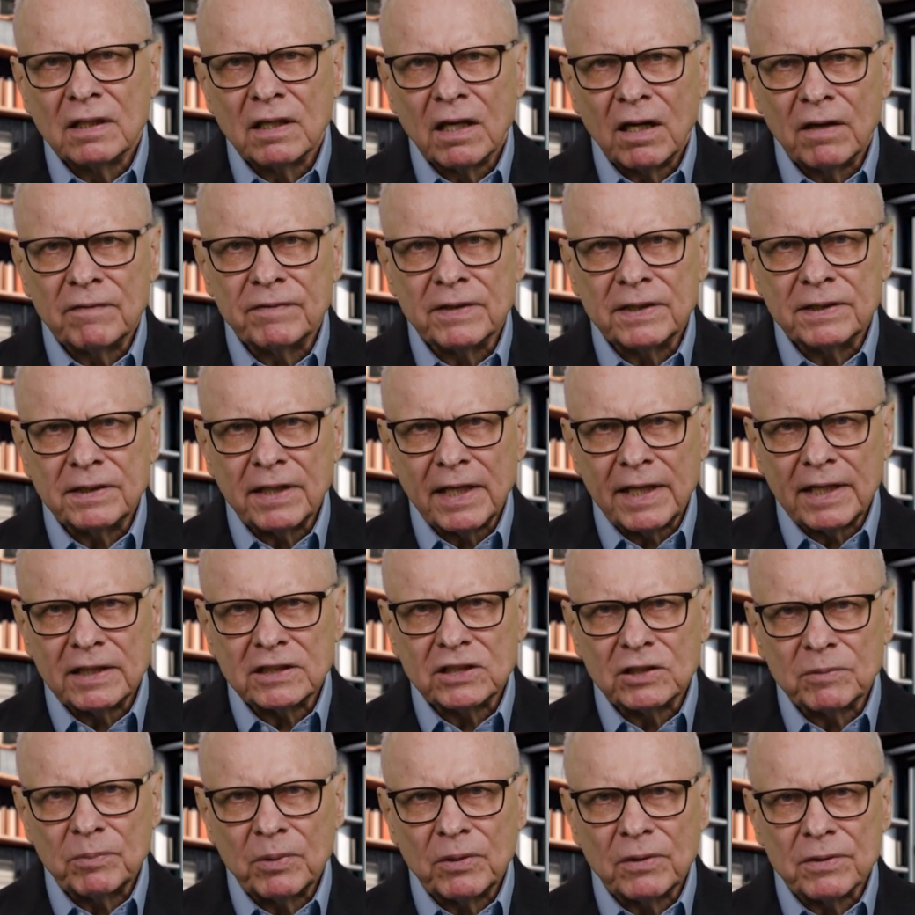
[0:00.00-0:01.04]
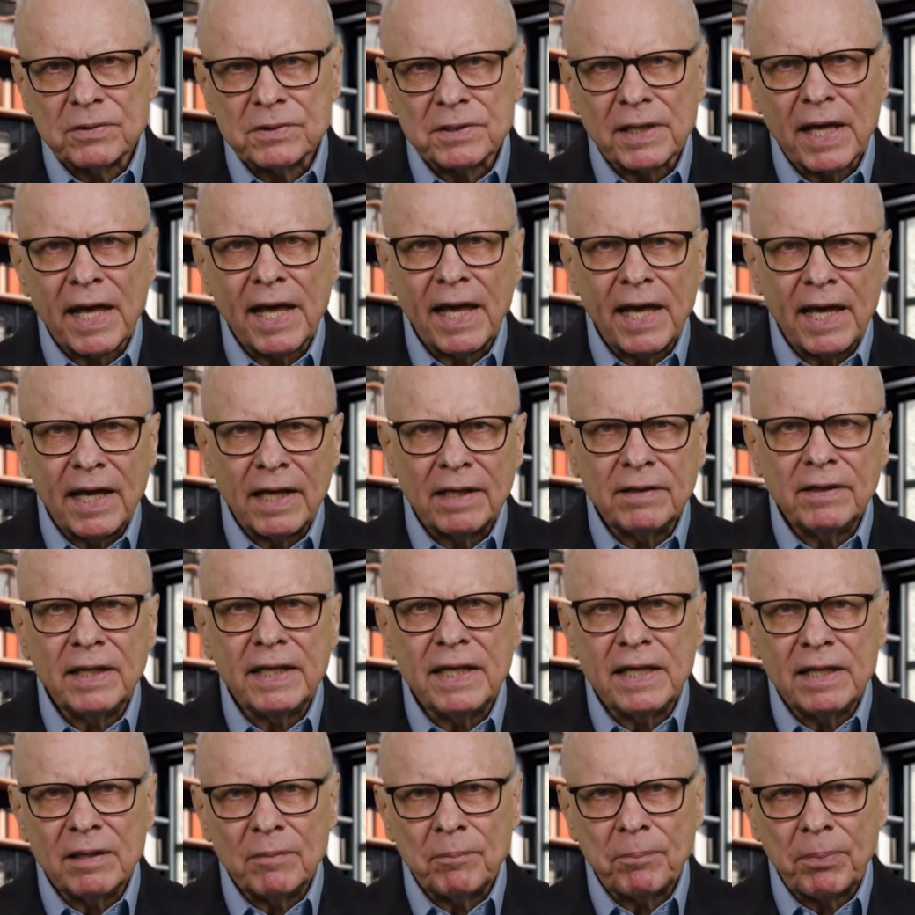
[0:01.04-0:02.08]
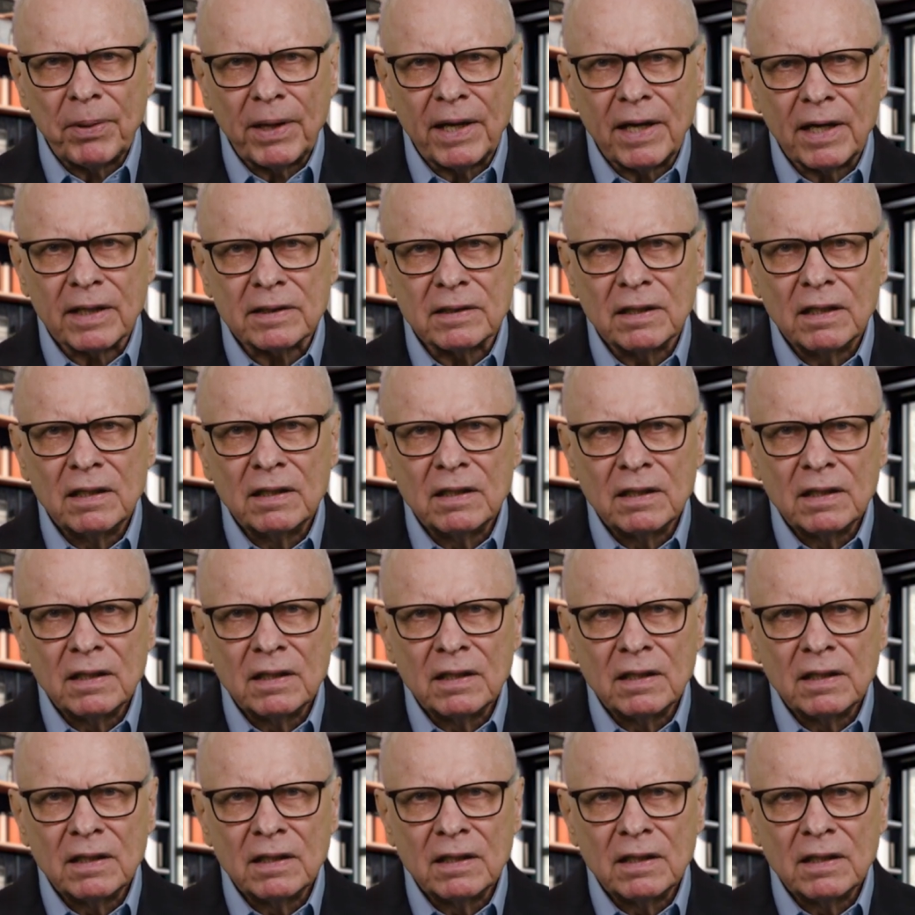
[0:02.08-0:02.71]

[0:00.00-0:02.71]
of intangibles and the impact